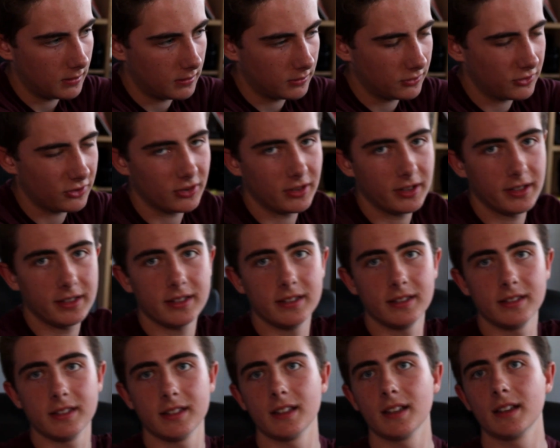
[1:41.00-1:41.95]
Just listen
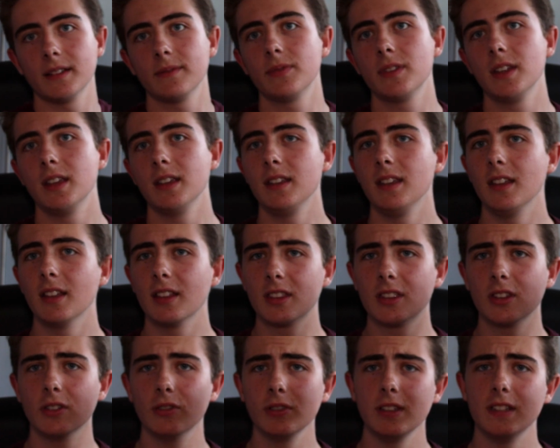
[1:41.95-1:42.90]
to that. You
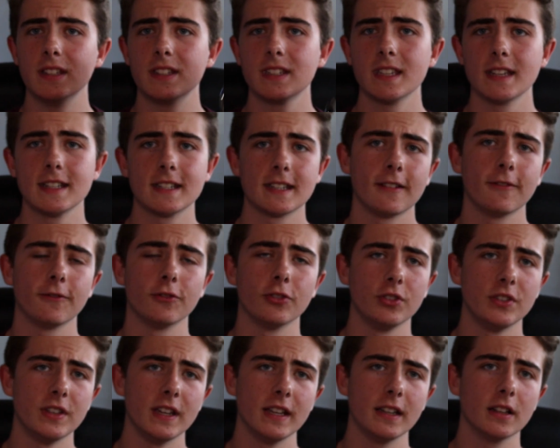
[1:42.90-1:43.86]
thought you'd sat down for
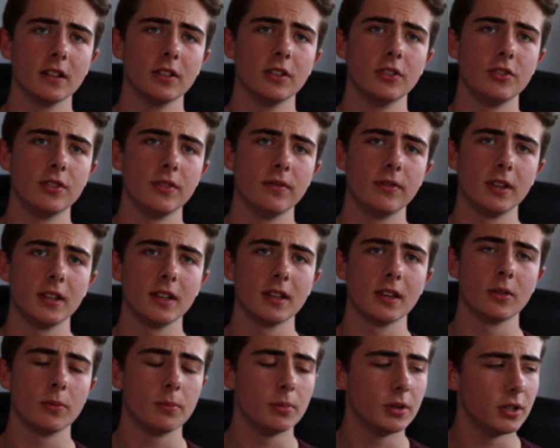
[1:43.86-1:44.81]
a technology
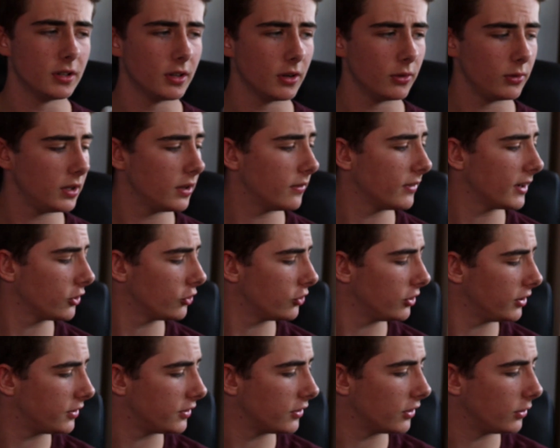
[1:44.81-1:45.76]
video, but no, you've
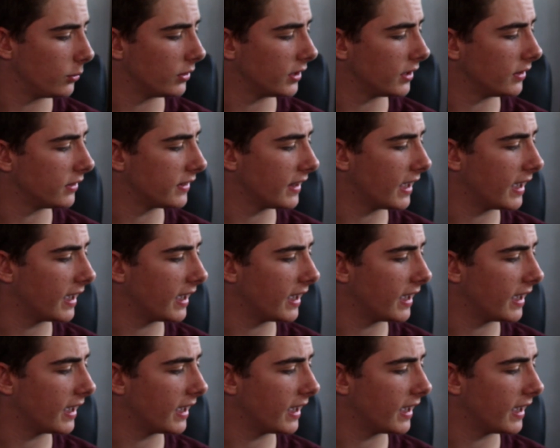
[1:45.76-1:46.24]
actually tuned into